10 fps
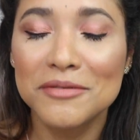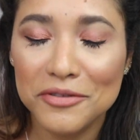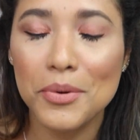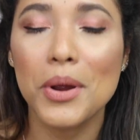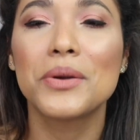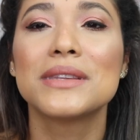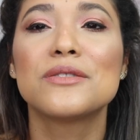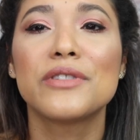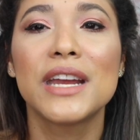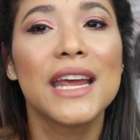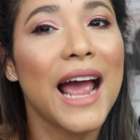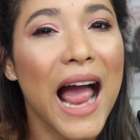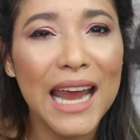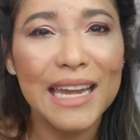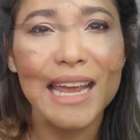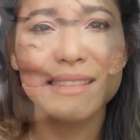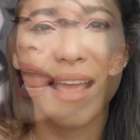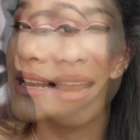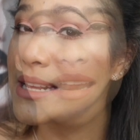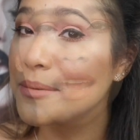Fragrance free, I like
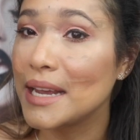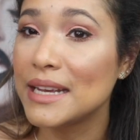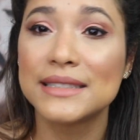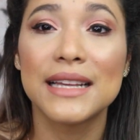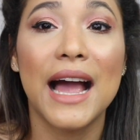that. Anyways,